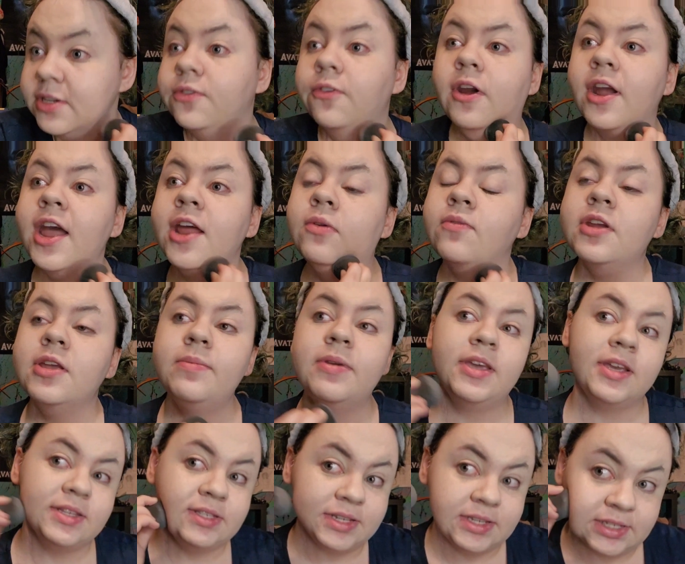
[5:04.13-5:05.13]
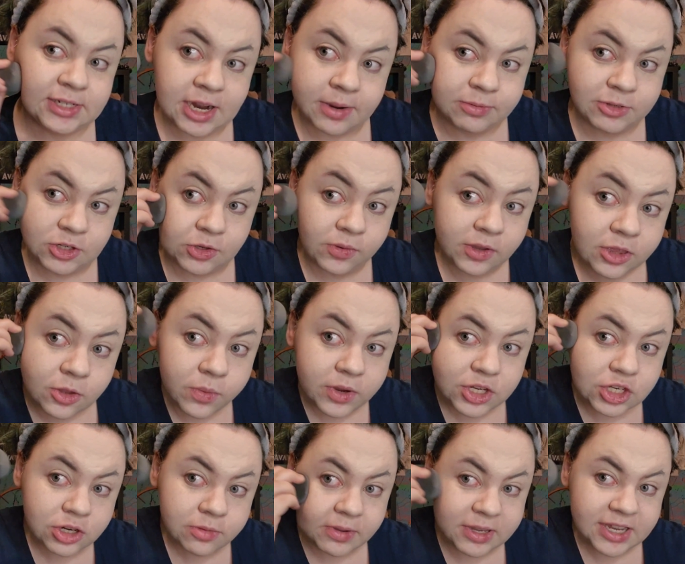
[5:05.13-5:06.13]
for Henry because he stopped doing The
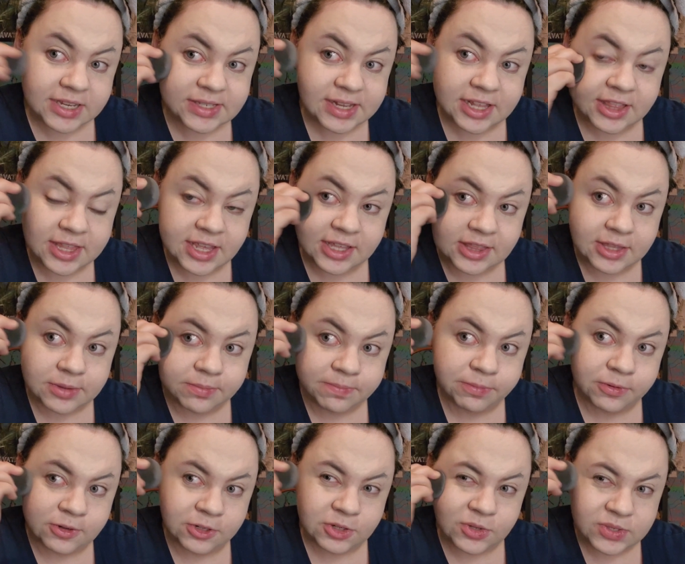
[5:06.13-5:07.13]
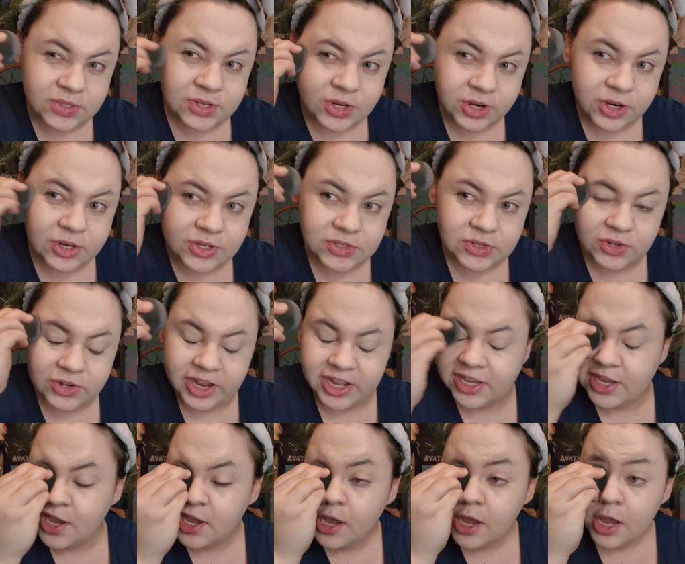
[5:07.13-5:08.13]
Witcher because I think the producers or
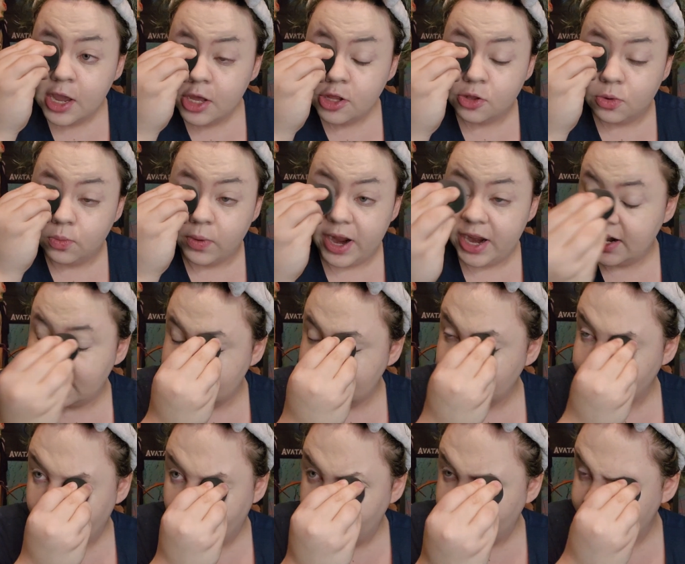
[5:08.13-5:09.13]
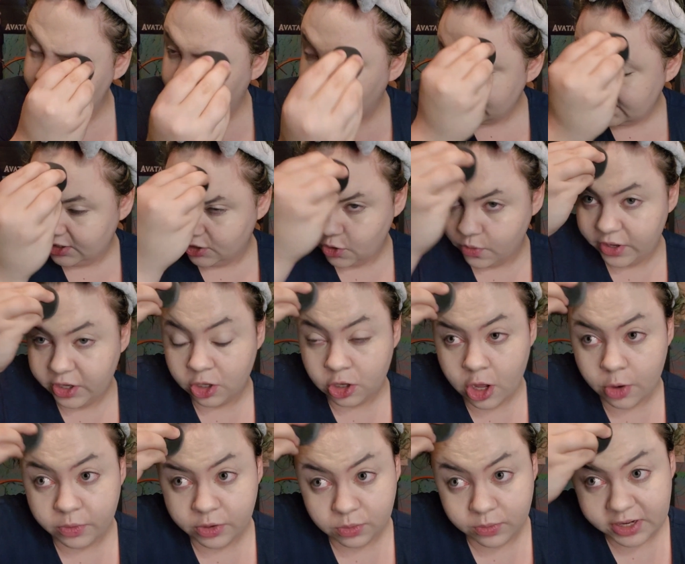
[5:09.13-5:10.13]
like the writing department wasn't going
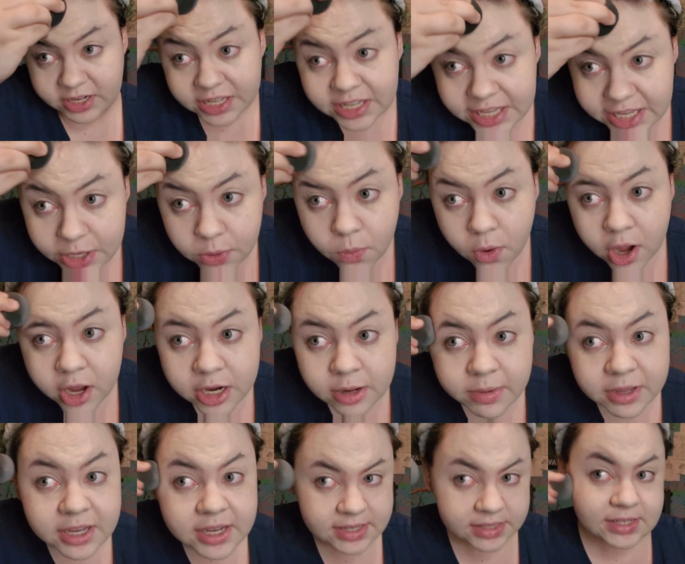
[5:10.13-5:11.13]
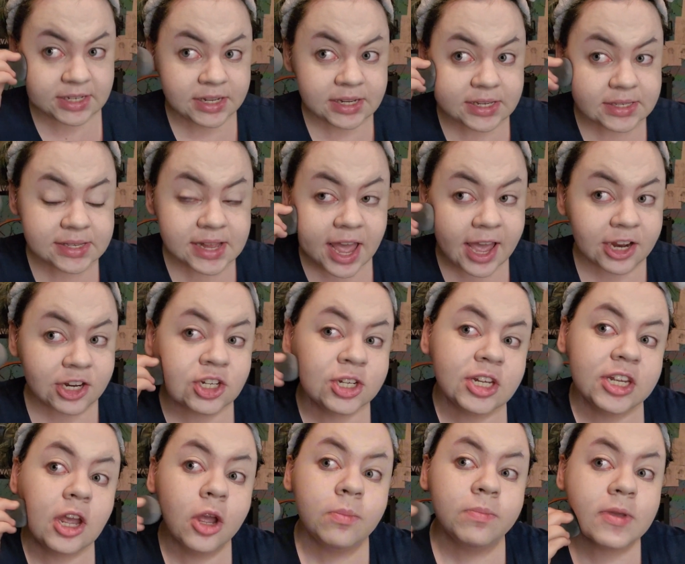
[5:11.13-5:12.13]
along with what he wanted because he's
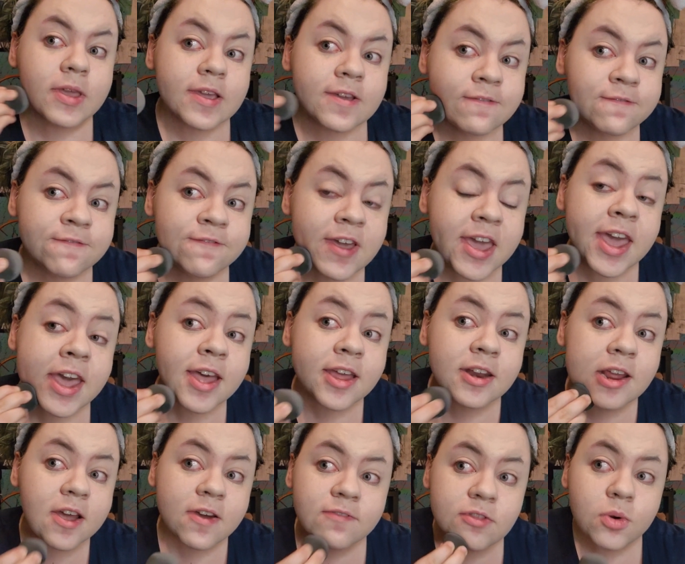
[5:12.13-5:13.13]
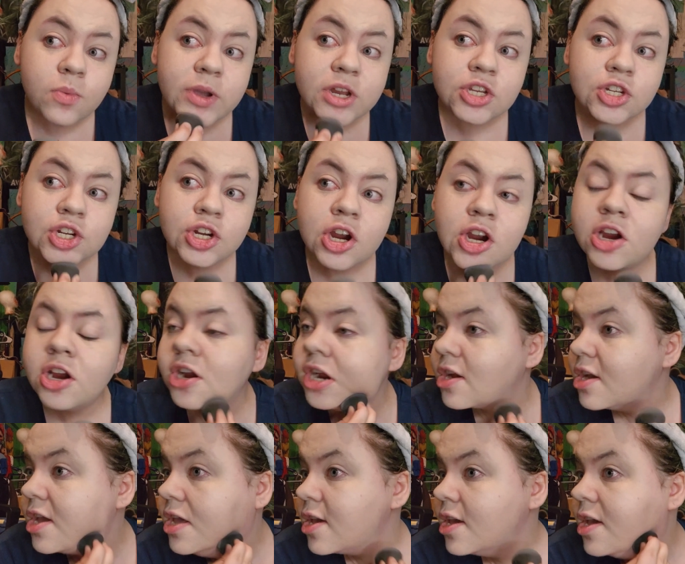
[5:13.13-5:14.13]
actually a big fan of The Witcher,
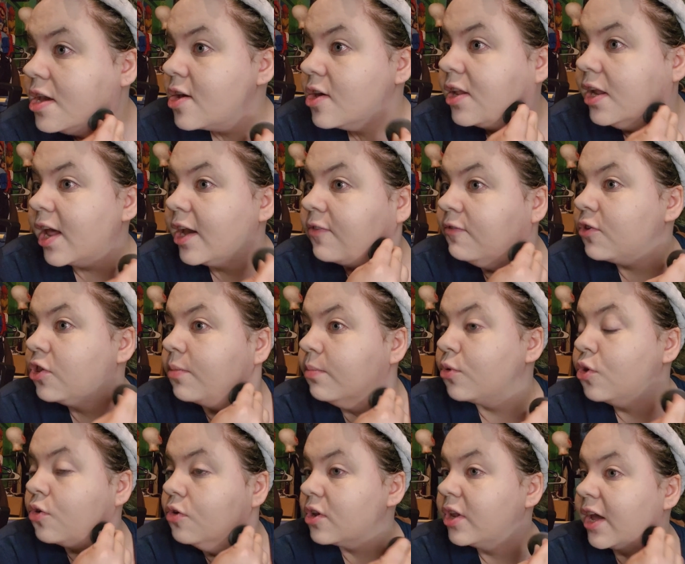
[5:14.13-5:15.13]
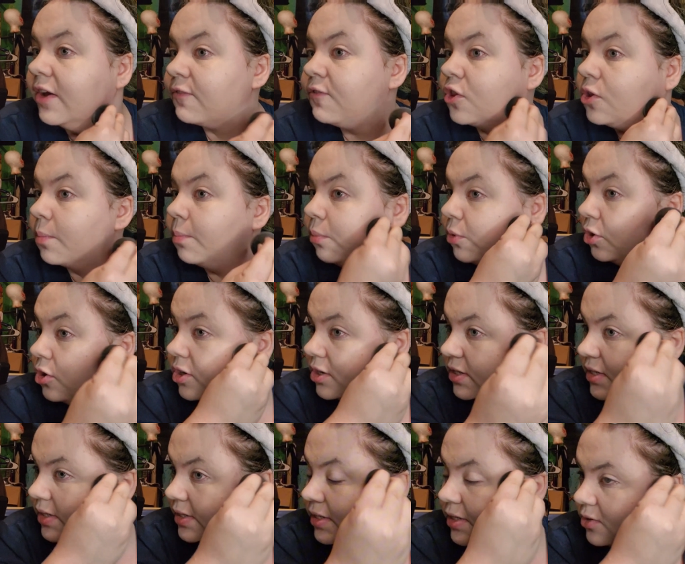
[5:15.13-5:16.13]
like for the
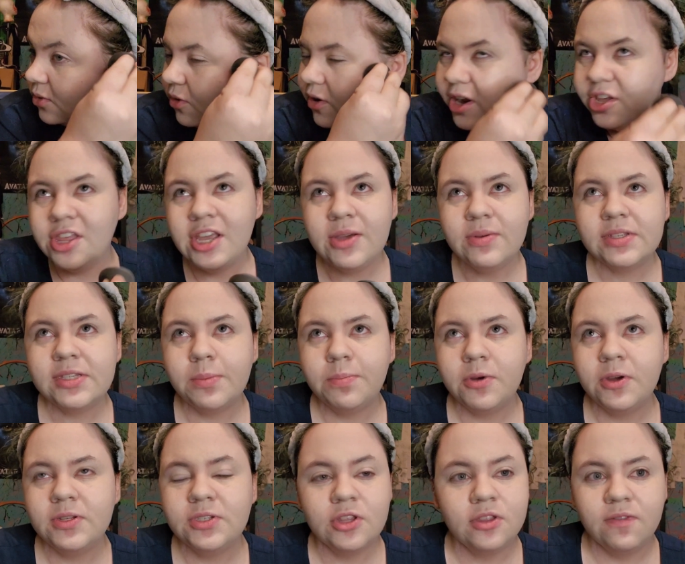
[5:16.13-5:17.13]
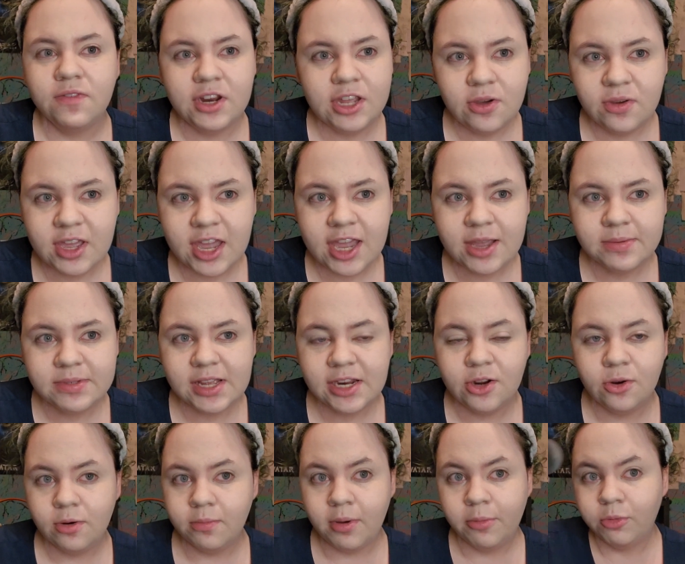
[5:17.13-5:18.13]
books, or I think it was the books or the video games. I
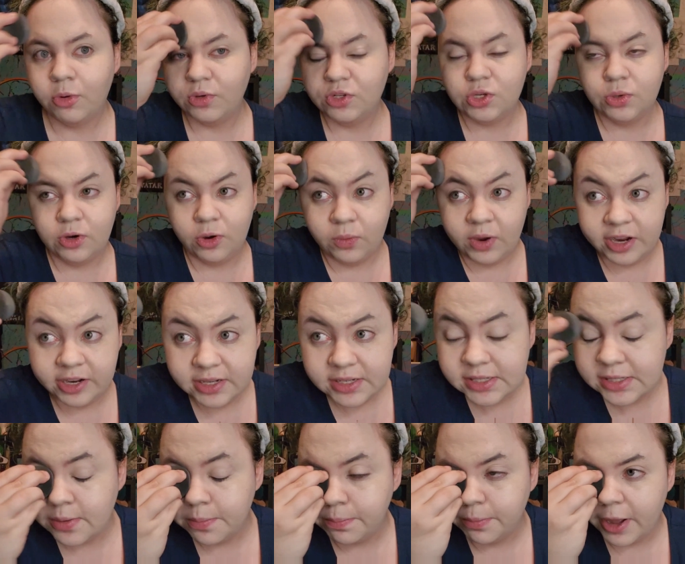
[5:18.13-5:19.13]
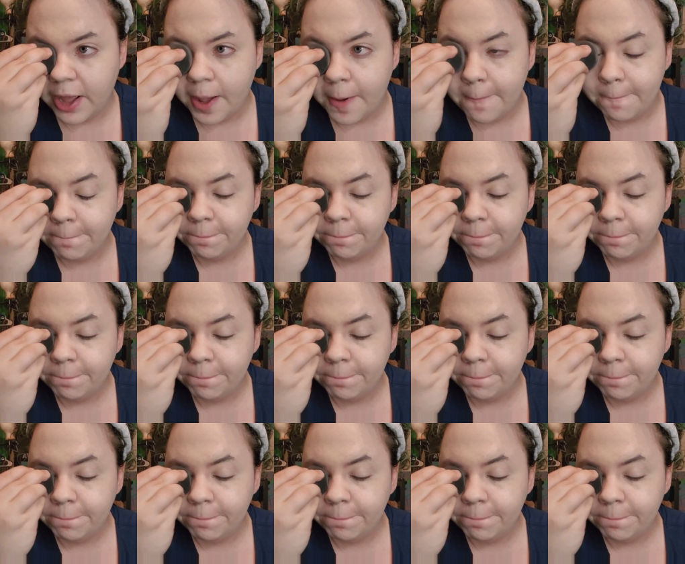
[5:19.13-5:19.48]
don't remember which one it was, but